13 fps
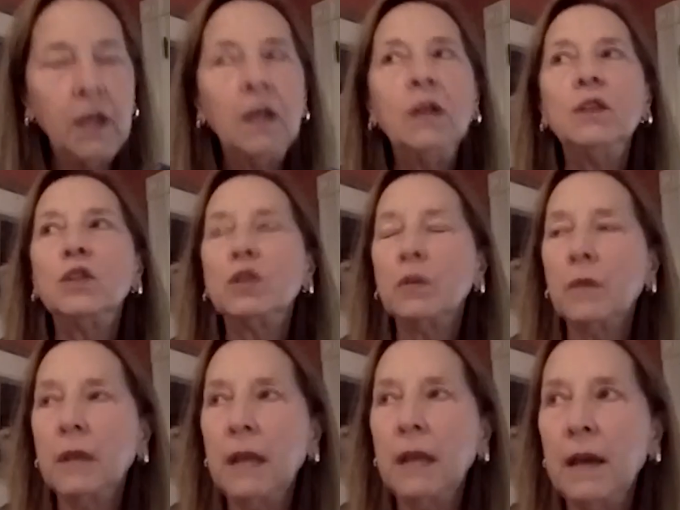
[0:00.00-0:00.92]
sure
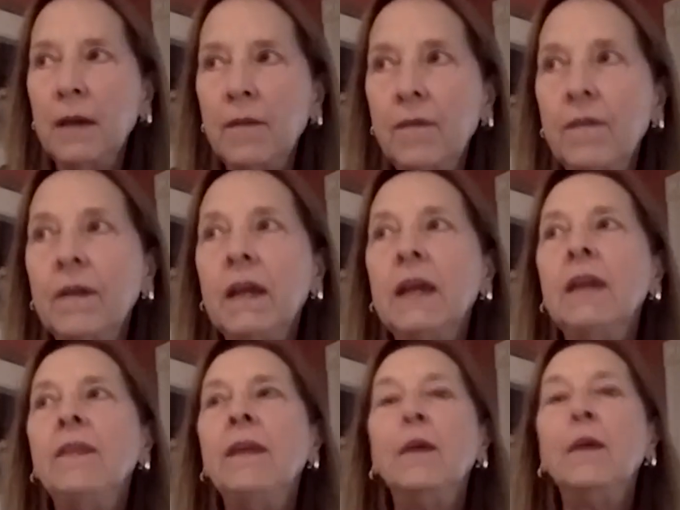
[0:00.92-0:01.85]
enough,
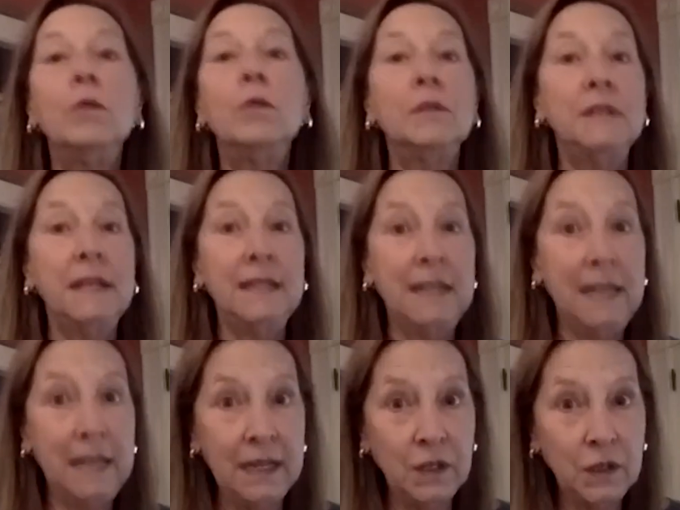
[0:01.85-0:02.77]
there were
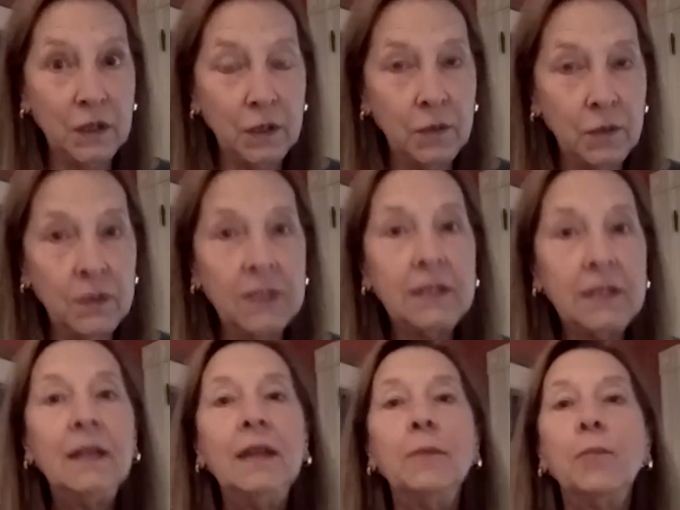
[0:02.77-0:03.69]
dignity issues
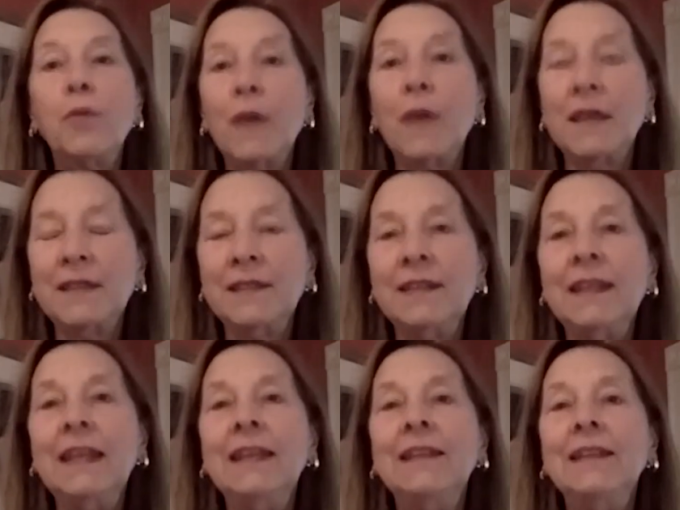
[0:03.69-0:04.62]
present
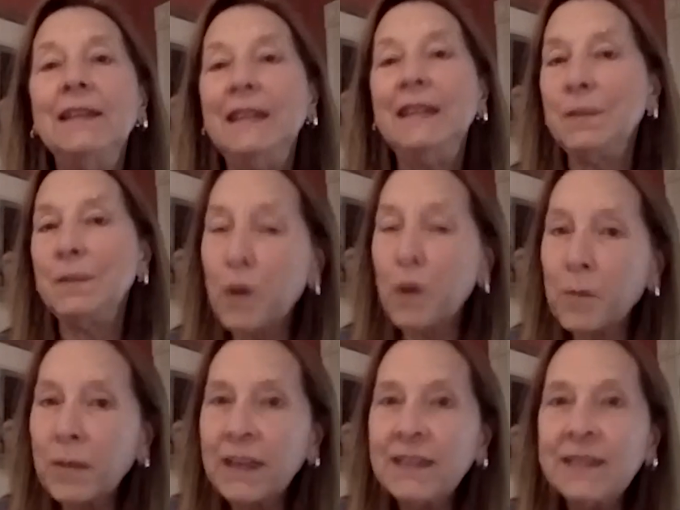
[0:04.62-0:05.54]
in these
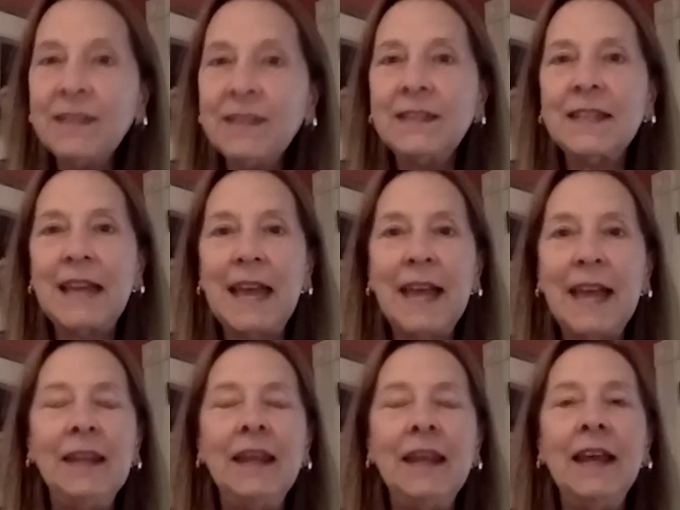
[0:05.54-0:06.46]
workplaces.
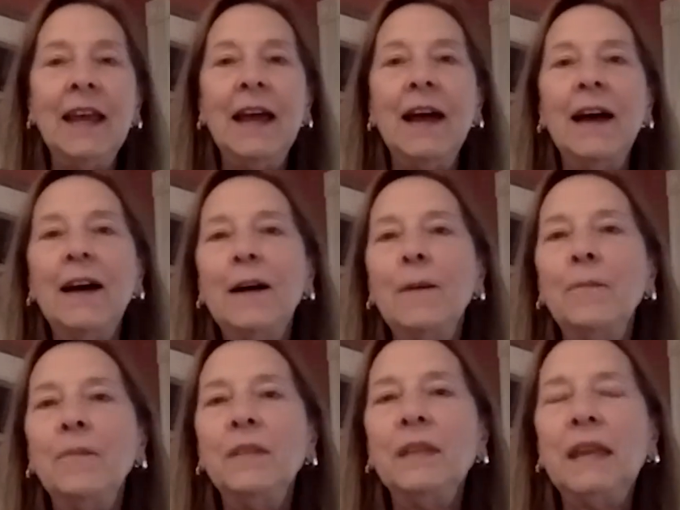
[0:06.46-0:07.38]
And
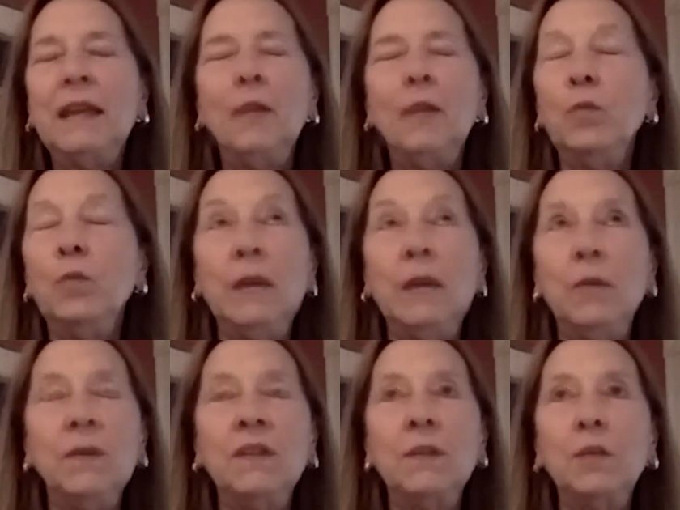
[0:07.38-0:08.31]
um, and it
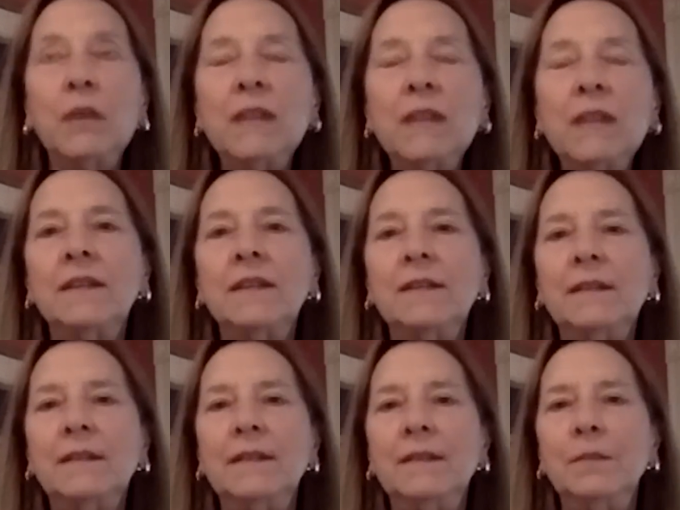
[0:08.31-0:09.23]
was the reason
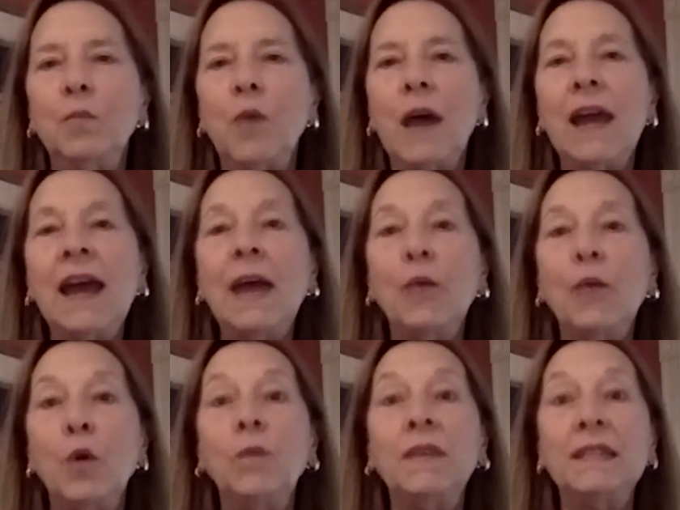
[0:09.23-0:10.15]
why I
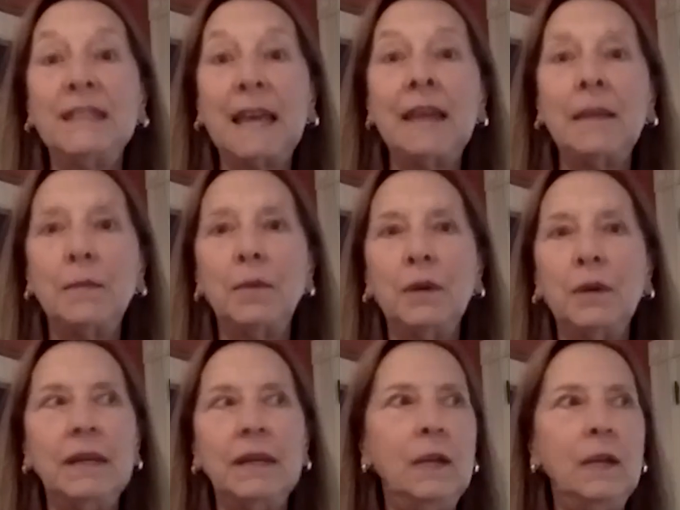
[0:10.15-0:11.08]
wrote the second book,
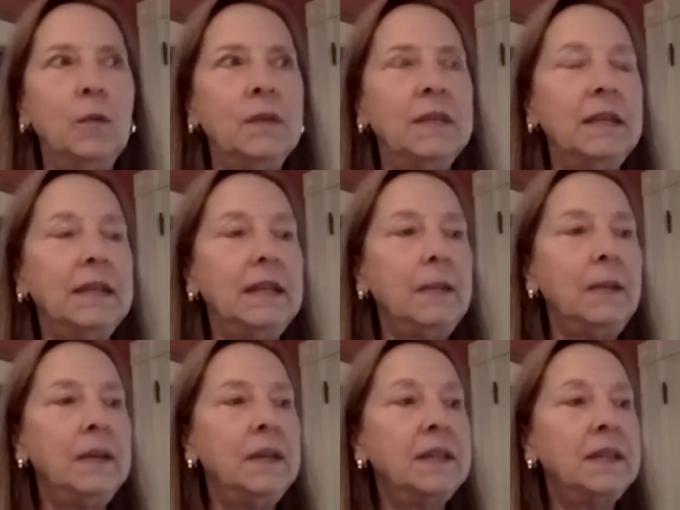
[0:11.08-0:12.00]
Leading with Dignity,
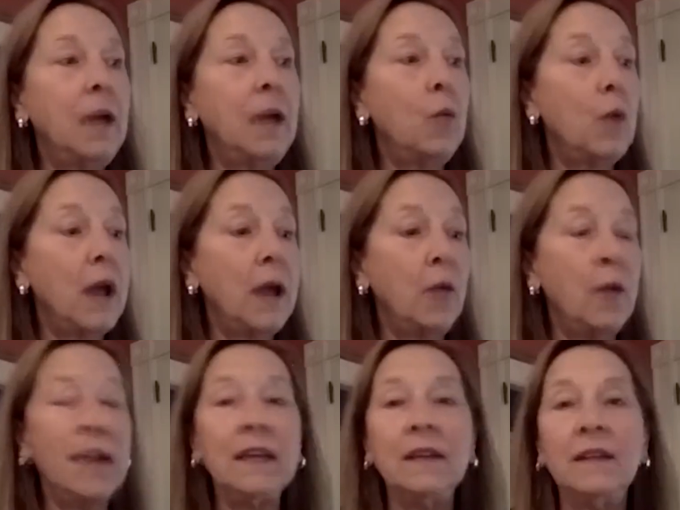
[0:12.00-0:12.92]
because I, I
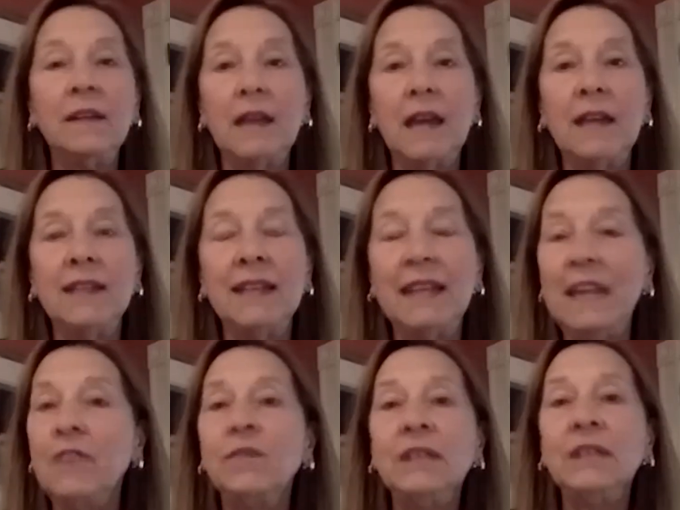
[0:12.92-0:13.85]
recognize that
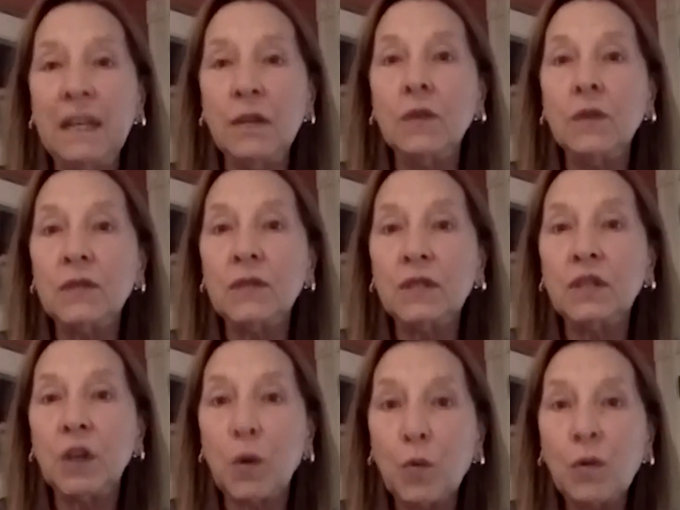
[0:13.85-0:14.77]
if leaders
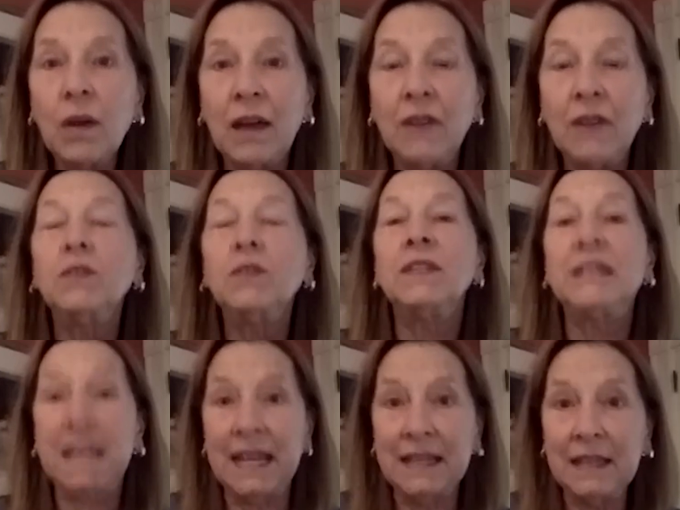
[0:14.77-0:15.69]
don't
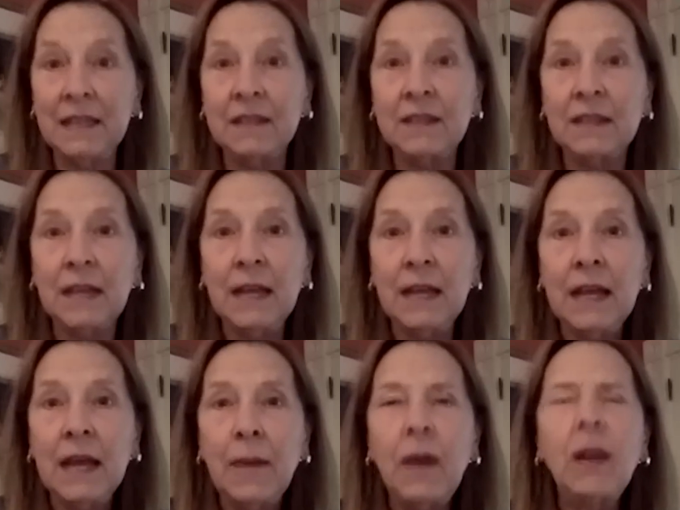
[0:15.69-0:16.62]
understand this
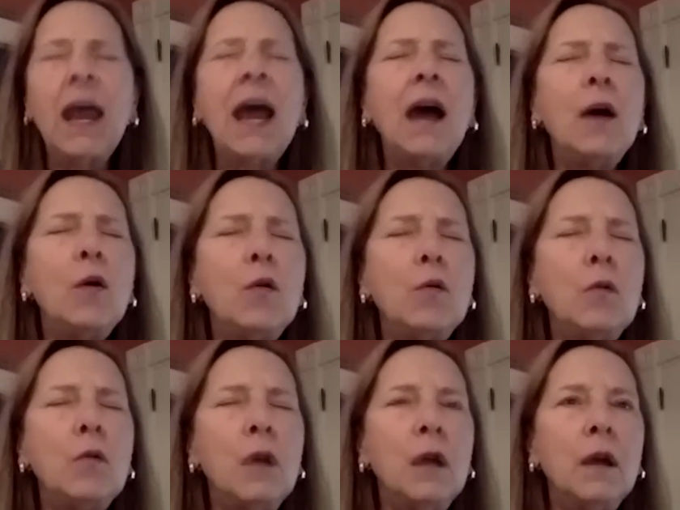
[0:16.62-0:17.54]
about
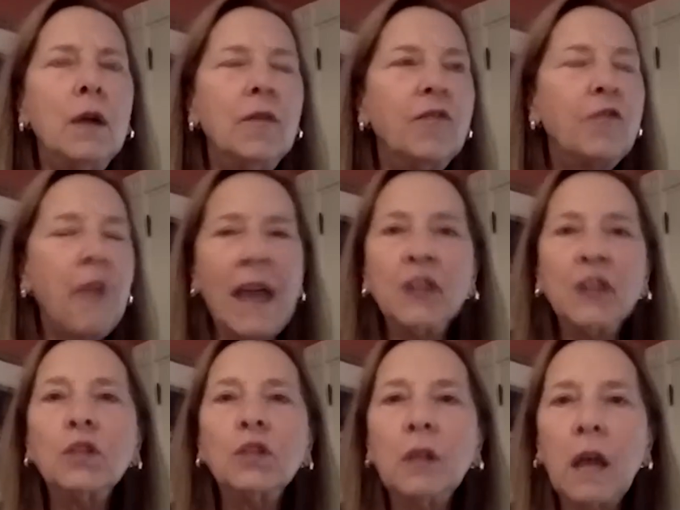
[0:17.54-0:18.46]
how
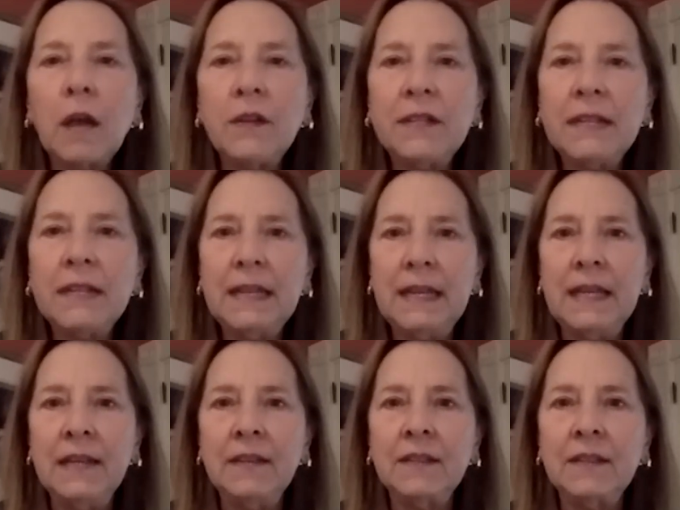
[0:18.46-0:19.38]
fragile our
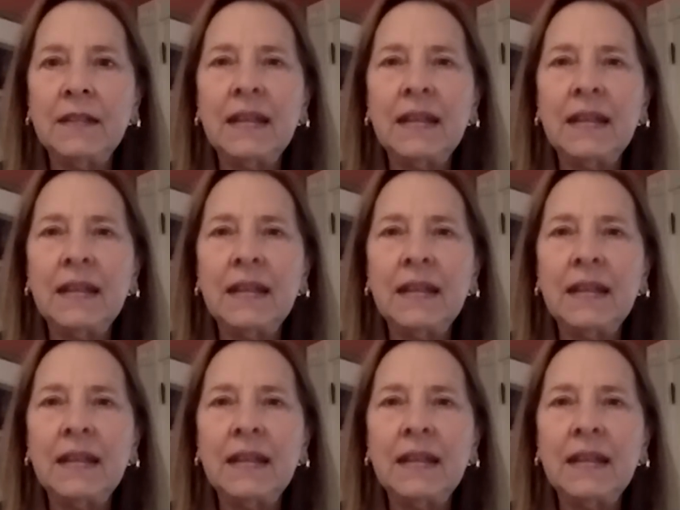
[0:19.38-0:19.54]
dignity is and